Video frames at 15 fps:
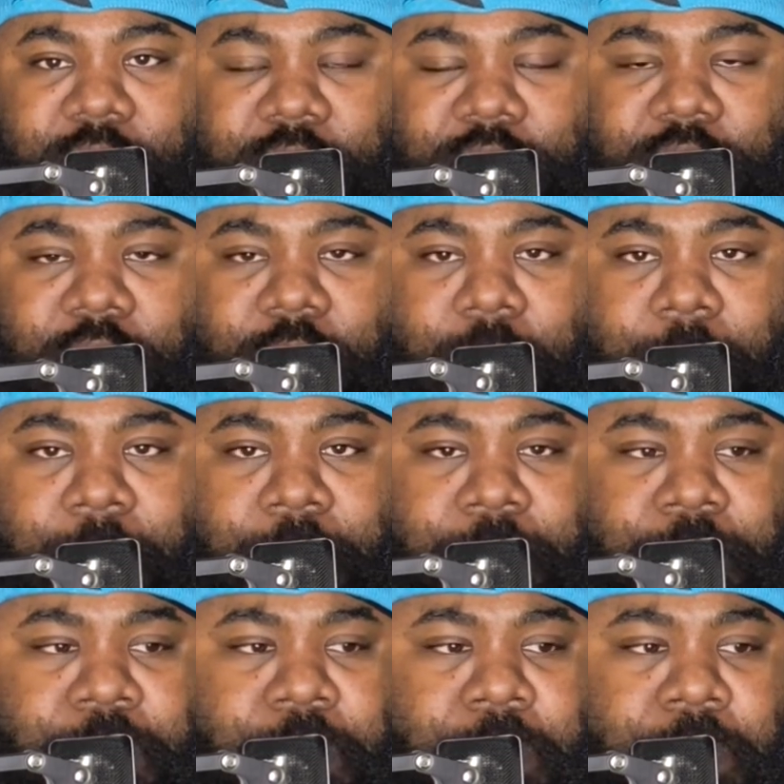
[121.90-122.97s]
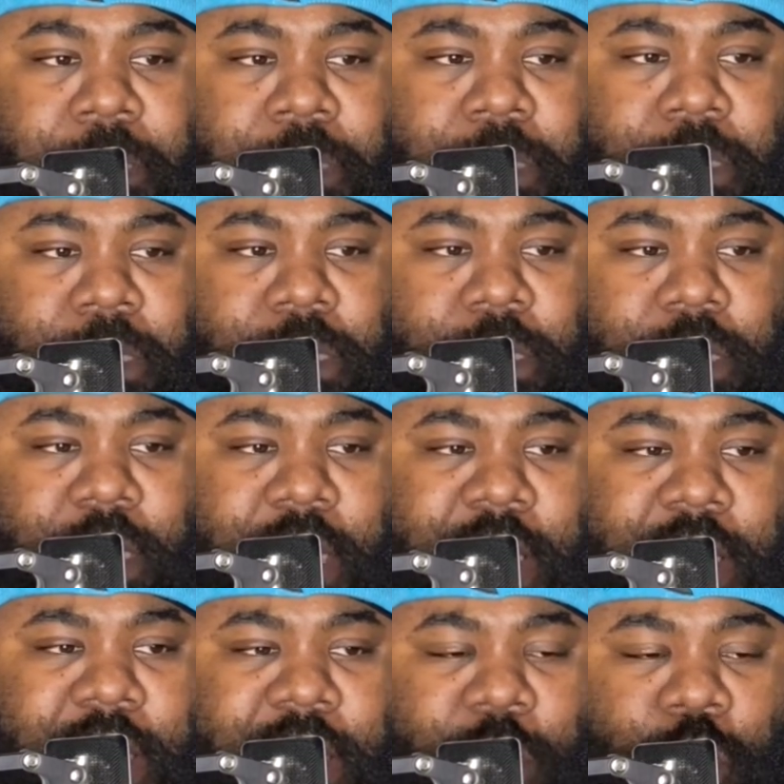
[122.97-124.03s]
So
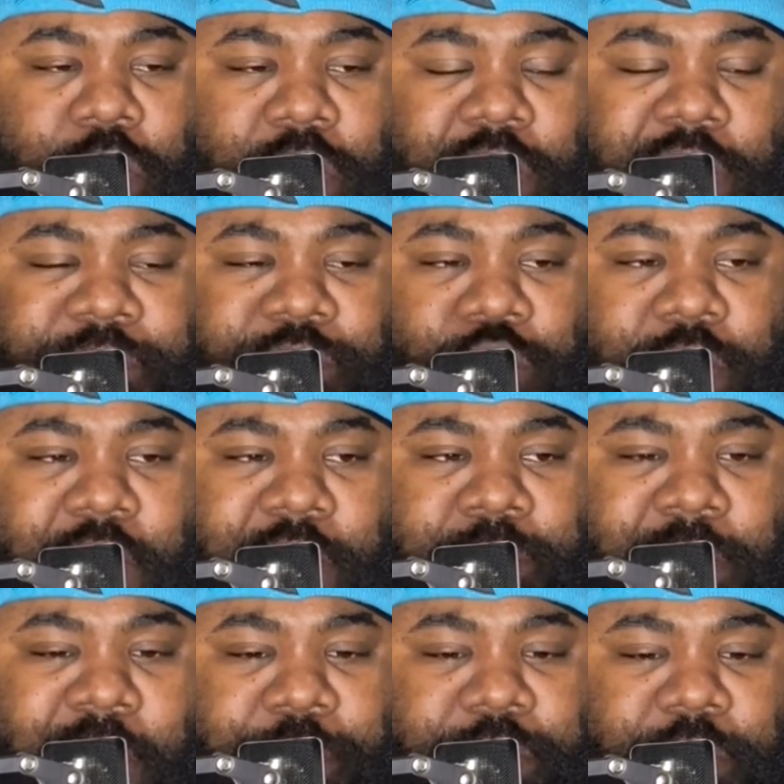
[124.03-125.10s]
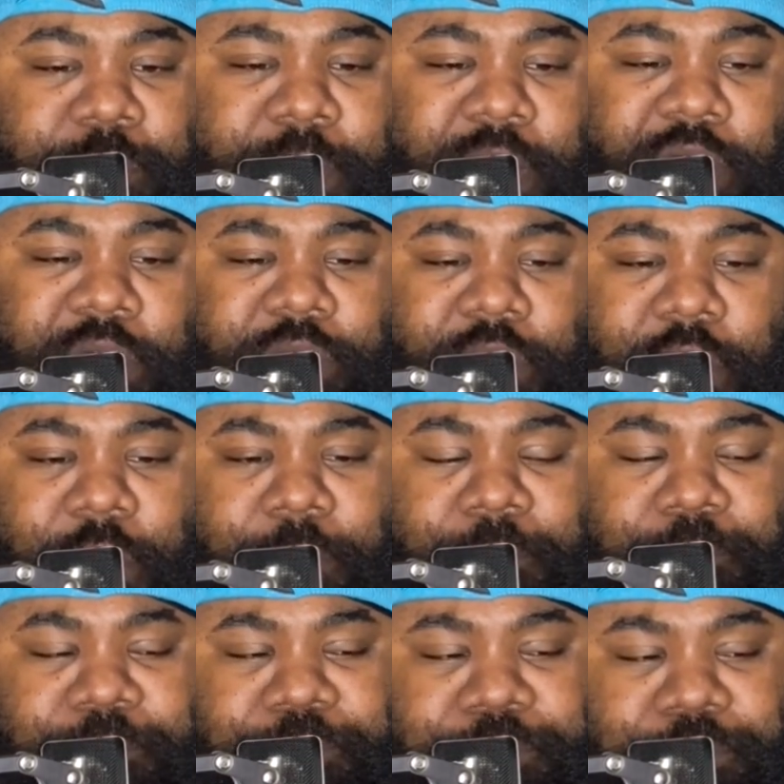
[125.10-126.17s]
I wanted to give you guys my perspective here.
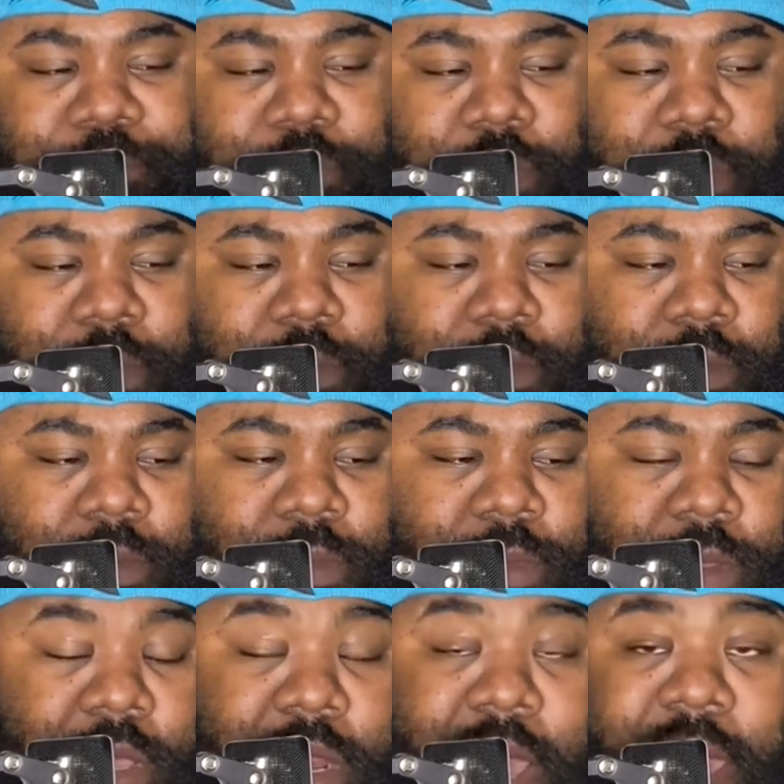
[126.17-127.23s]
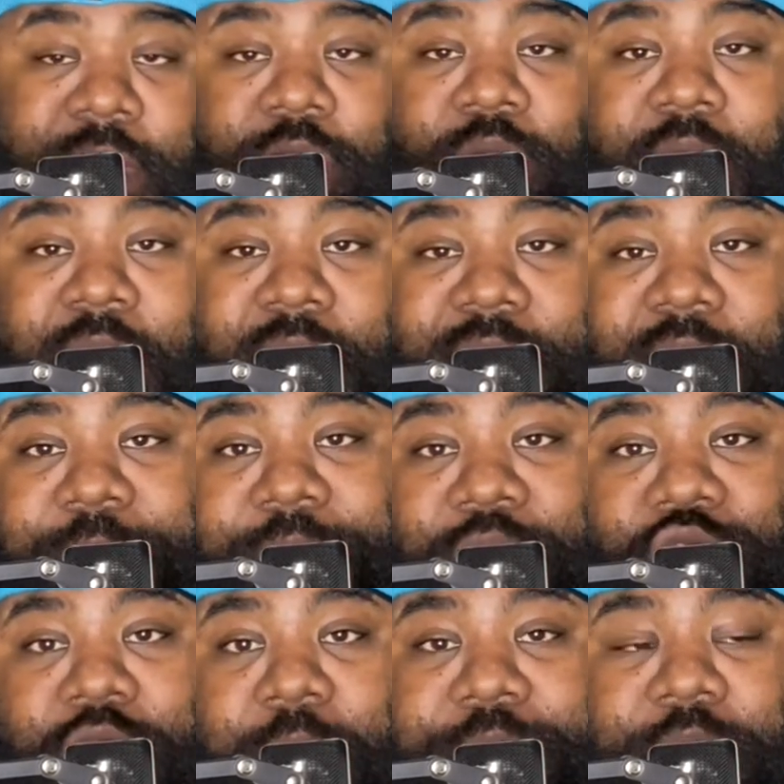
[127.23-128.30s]
A lot of you guys have been
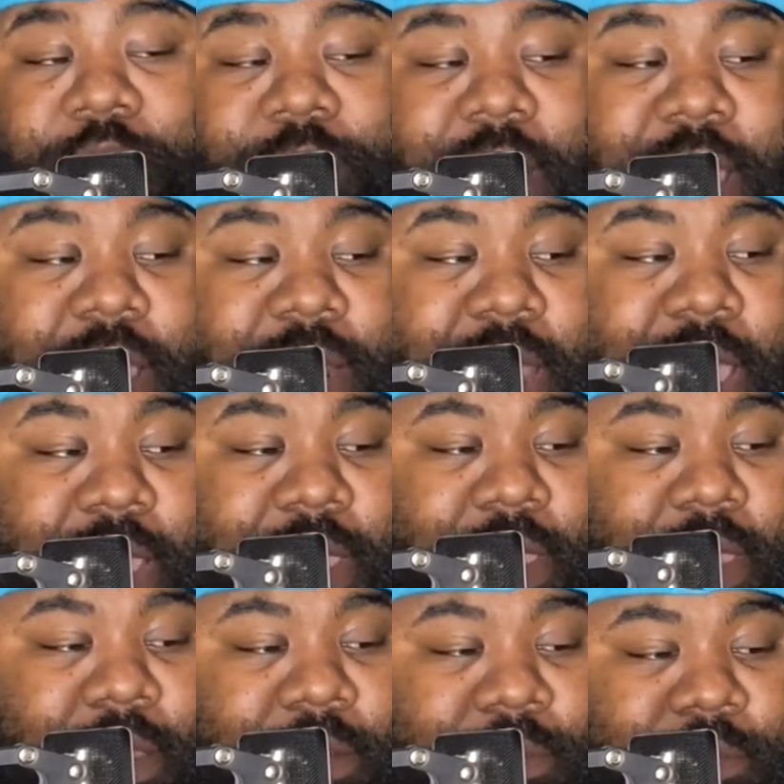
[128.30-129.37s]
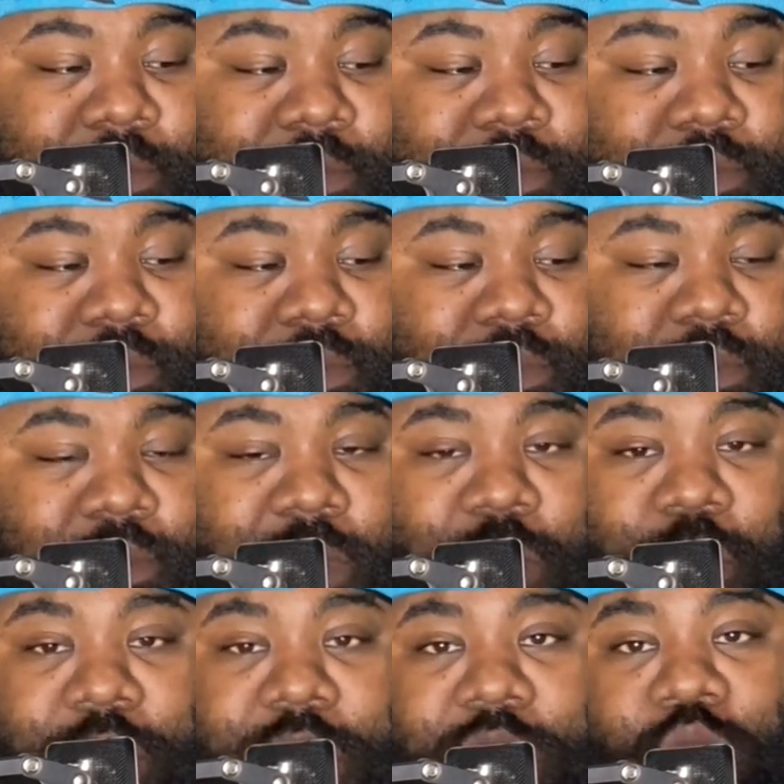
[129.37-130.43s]
jumping around like
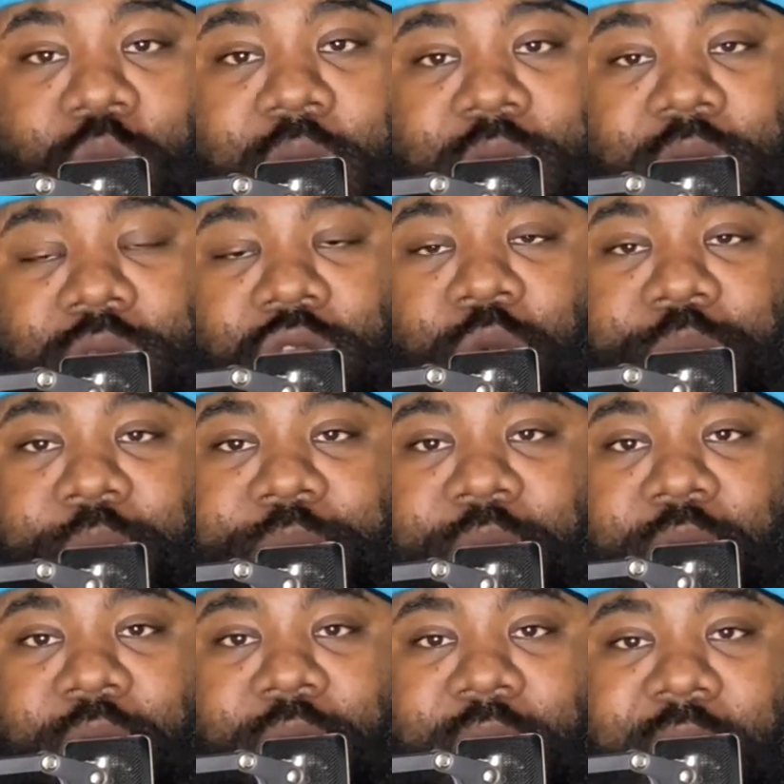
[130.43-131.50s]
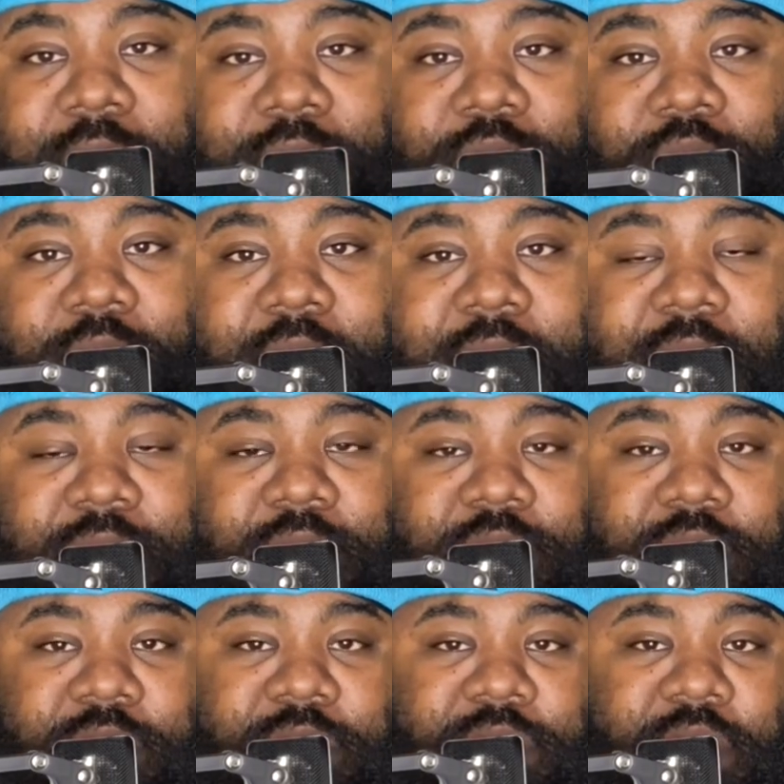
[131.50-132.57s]
we just won the Super Bowl. A lot of you guys are
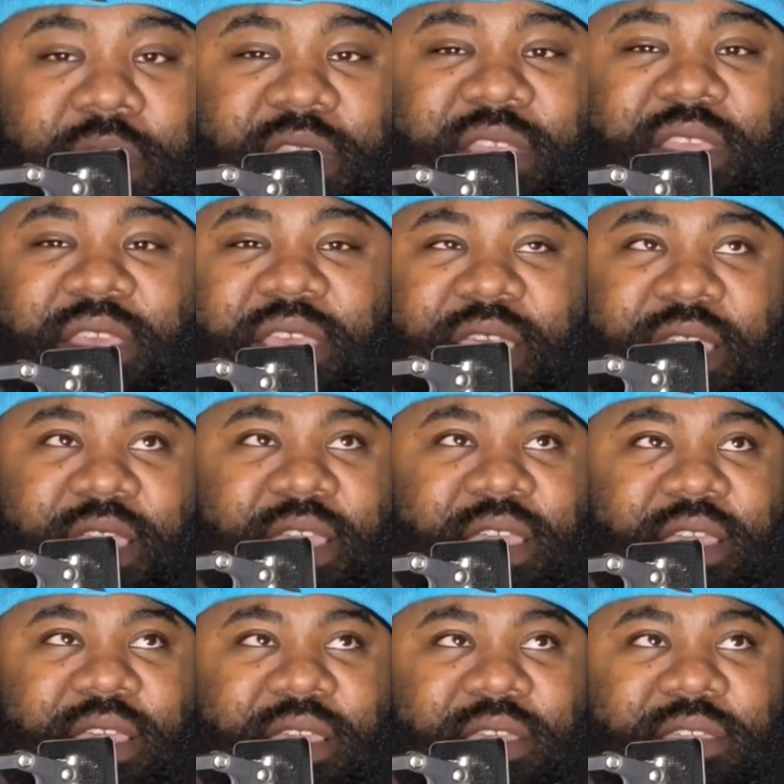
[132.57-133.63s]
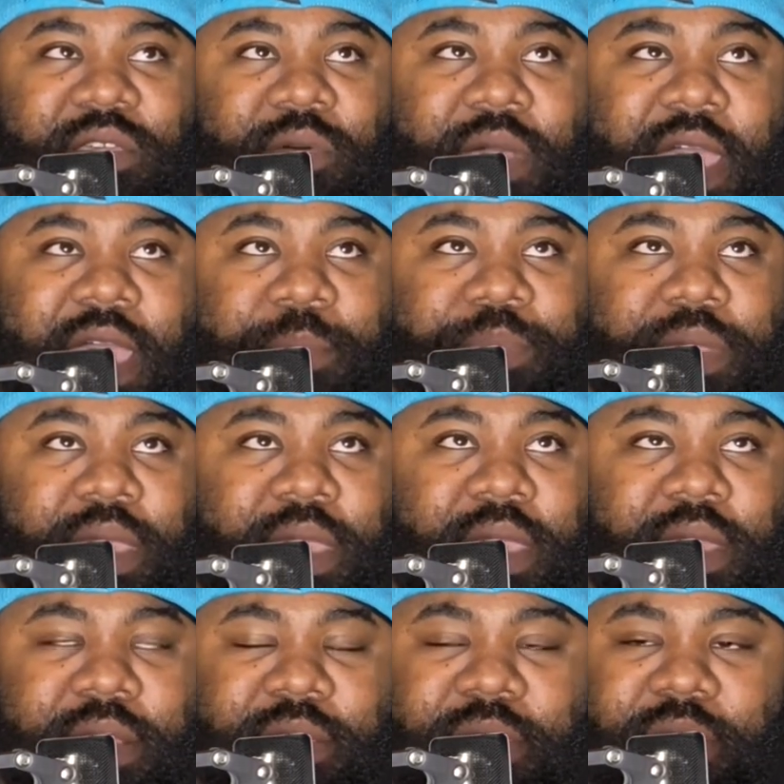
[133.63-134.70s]
just so happy
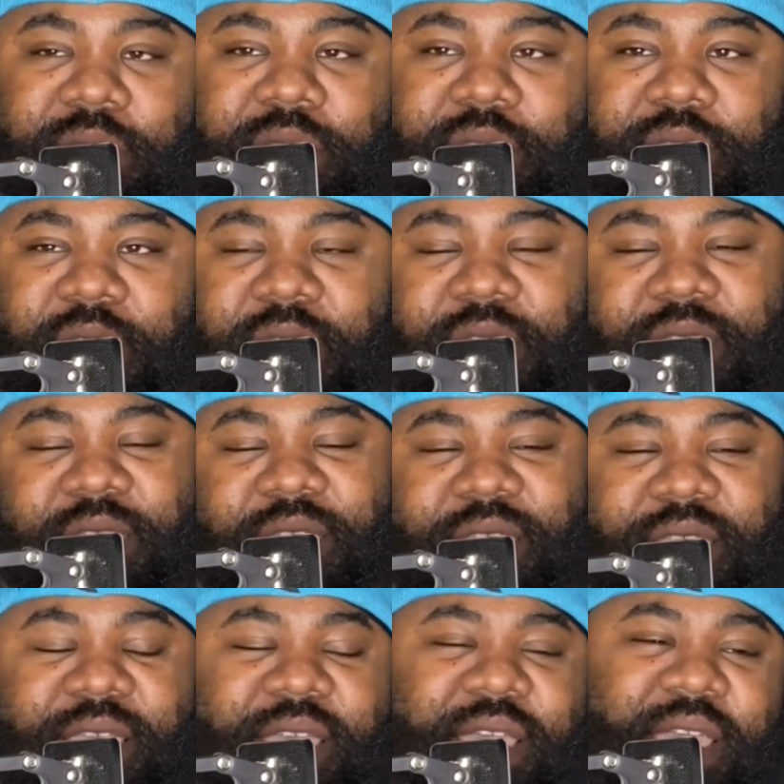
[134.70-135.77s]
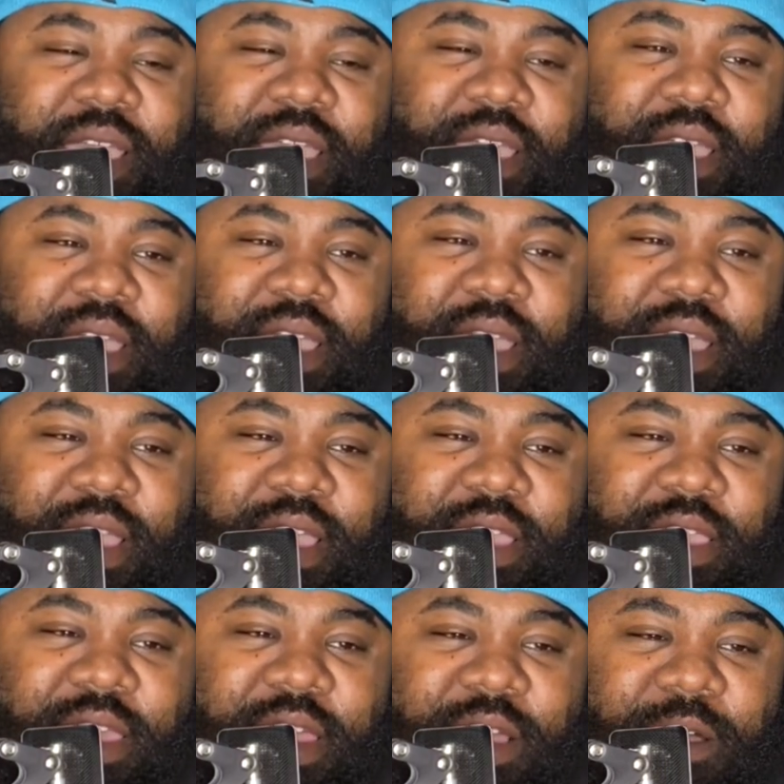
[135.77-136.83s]
and just,
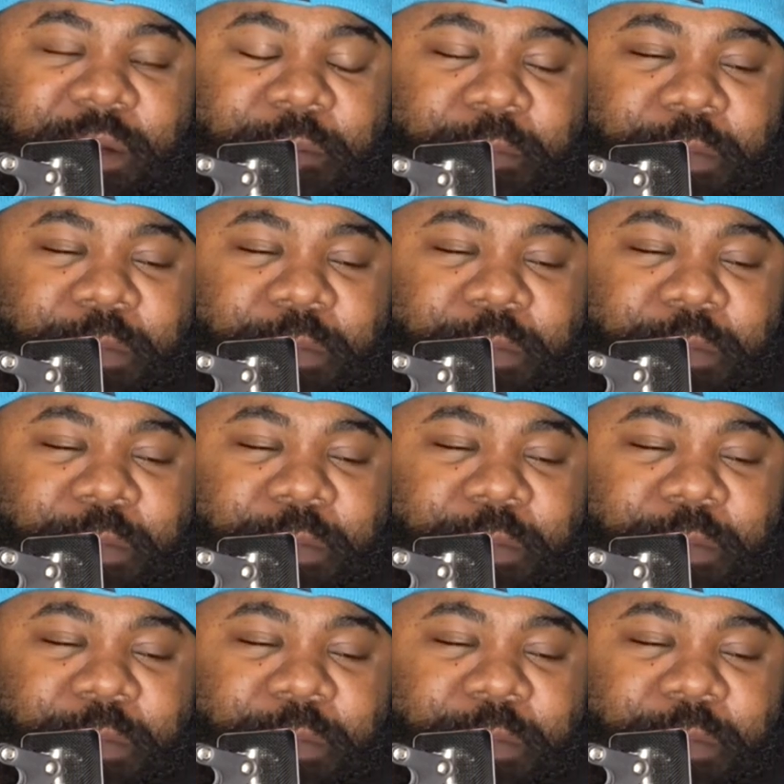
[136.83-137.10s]
you know,